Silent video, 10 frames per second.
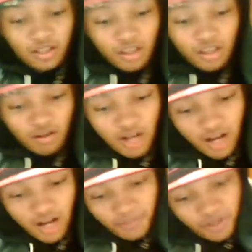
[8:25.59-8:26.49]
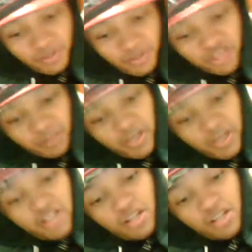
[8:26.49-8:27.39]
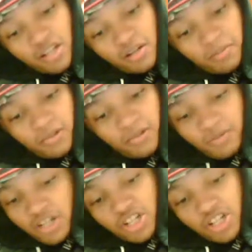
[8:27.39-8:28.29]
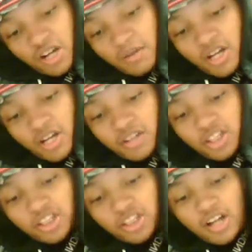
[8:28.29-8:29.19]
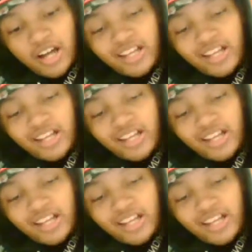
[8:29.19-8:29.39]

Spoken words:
So, Dixie Carter,